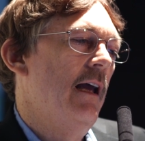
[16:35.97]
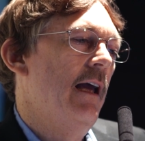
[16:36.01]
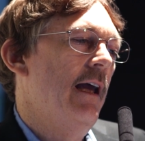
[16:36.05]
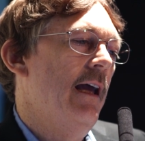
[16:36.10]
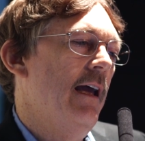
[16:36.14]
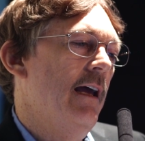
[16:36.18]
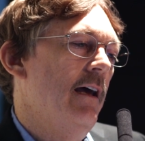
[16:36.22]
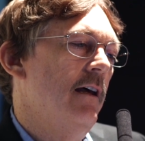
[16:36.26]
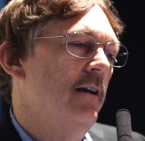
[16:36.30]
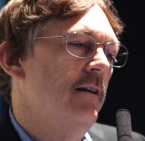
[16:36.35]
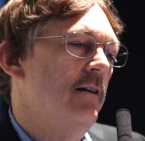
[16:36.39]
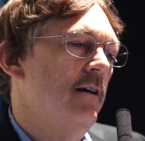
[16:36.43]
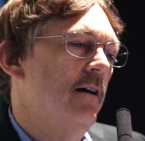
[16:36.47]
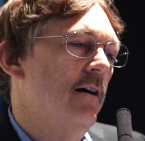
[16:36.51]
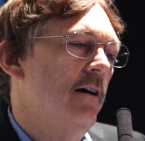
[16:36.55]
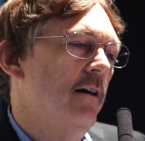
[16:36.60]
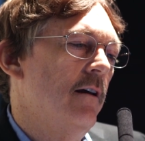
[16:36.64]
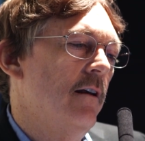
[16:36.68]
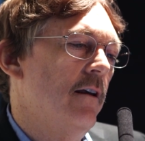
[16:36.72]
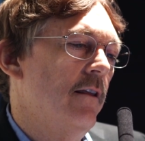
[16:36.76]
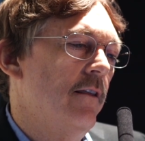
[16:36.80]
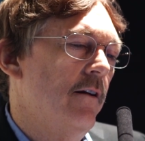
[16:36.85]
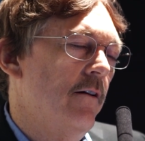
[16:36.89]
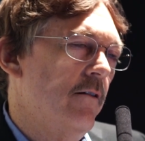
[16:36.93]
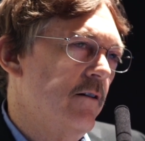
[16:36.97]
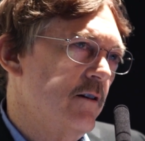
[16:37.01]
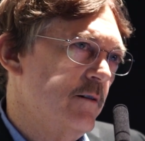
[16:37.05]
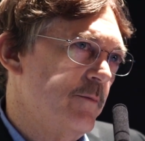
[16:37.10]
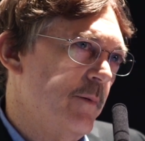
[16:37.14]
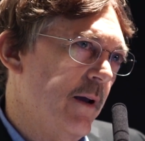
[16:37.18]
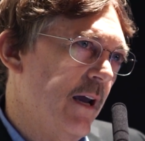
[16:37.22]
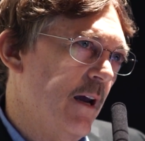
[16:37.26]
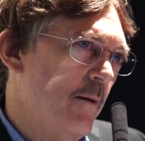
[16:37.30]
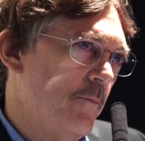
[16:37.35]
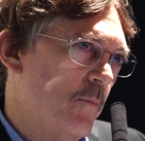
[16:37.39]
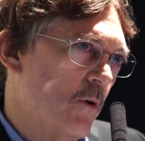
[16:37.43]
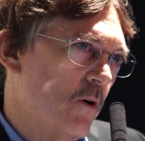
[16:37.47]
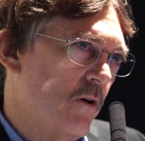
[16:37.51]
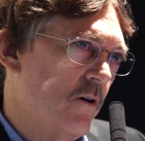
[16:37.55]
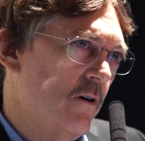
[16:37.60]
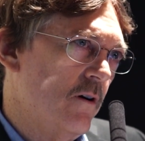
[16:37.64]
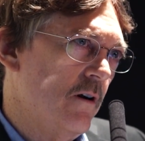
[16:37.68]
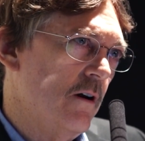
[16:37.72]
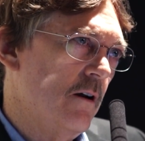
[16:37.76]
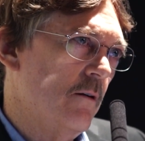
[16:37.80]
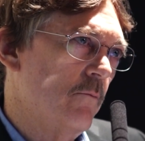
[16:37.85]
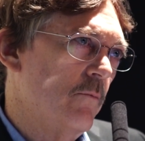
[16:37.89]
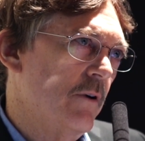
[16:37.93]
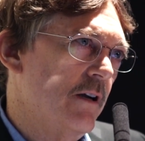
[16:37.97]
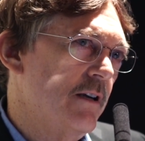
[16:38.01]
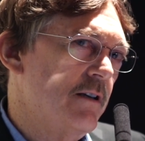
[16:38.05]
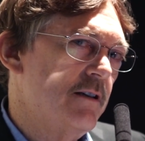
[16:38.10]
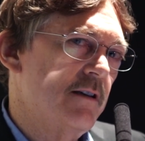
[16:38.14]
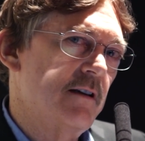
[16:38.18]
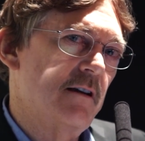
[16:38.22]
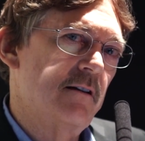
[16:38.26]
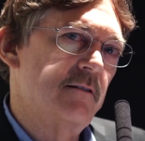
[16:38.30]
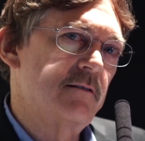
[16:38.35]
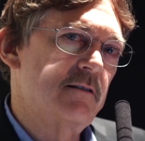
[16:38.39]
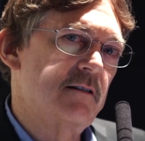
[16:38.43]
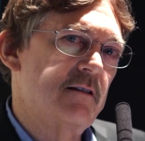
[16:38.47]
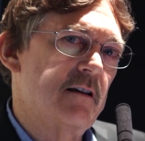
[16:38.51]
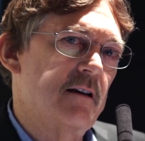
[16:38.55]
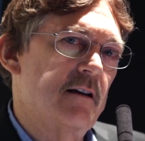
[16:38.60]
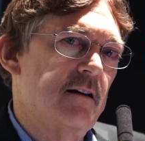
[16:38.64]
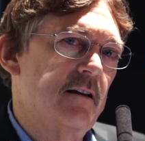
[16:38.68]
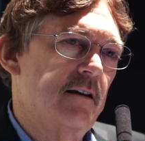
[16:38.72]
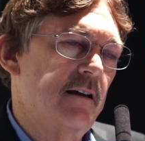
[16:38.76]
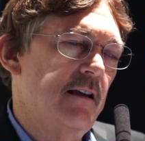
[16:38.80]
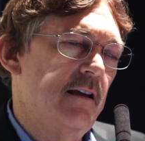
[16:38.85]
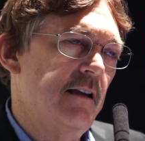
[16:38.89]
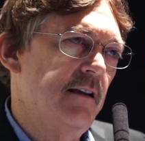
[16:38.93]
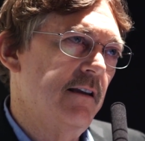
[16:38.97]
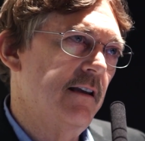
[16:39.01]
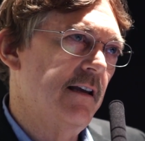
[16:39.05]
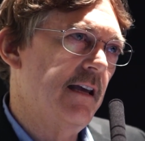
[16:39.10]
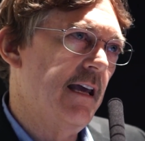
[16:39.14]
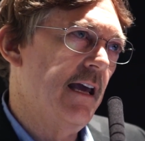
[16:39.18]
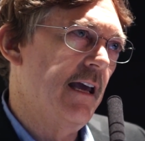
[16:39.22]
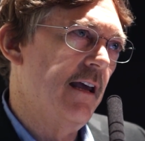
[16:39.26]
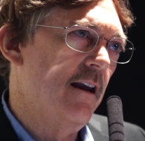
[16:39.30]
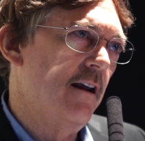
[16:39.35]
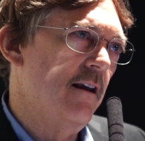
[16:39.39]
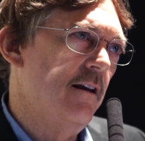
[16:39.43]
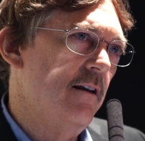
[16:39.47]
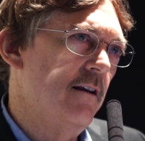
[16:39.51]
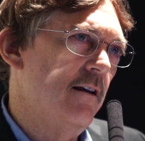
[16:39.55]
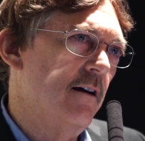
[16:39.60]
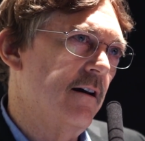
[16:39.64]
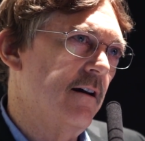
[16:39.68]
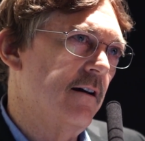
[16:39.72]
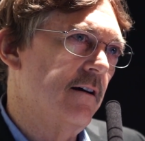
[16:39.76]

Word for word: And there is a paper which has indicated